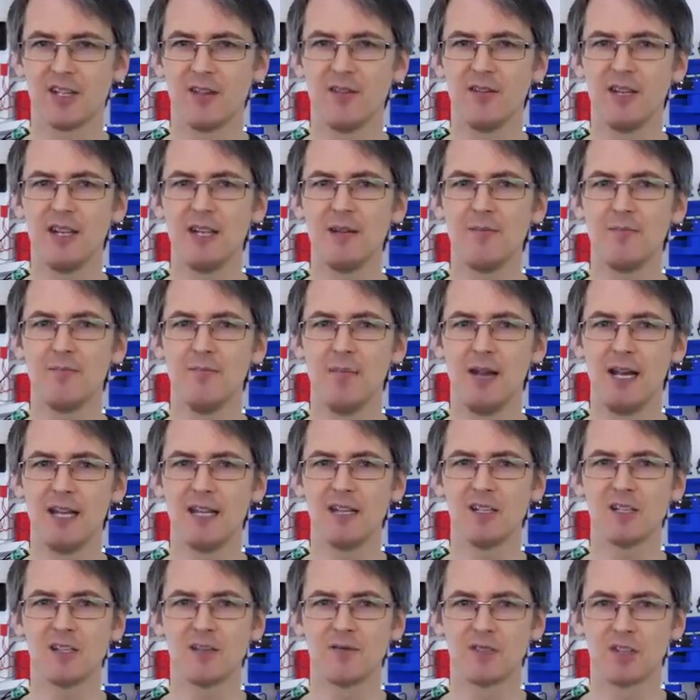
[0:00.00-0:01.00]
you need
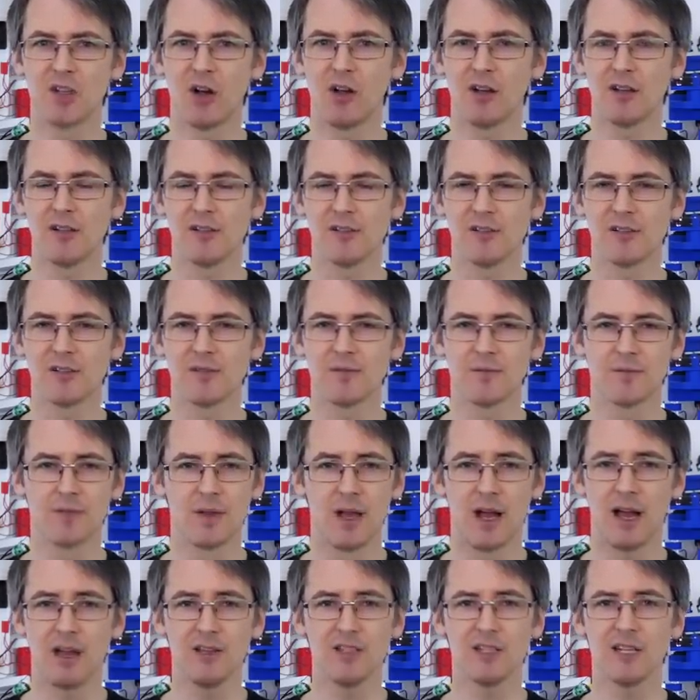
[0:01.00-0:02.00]
millions of dollars.
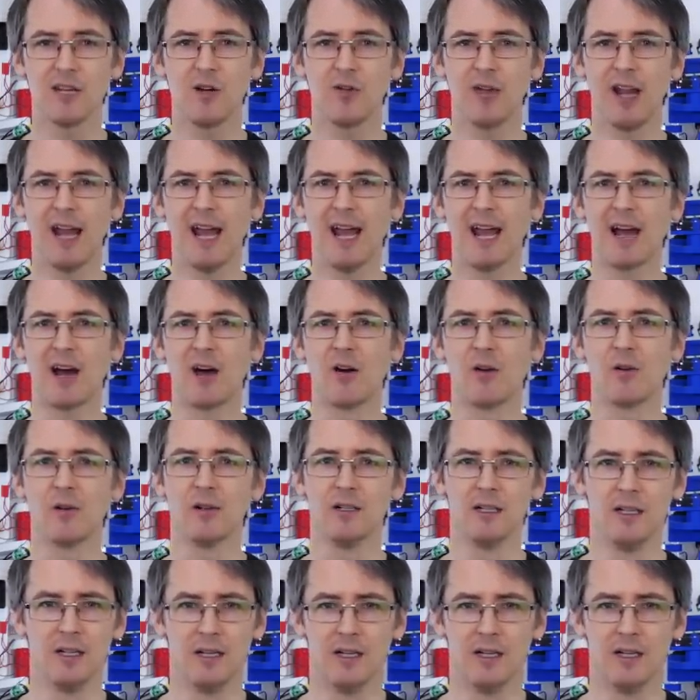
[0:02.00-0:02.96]
Until now.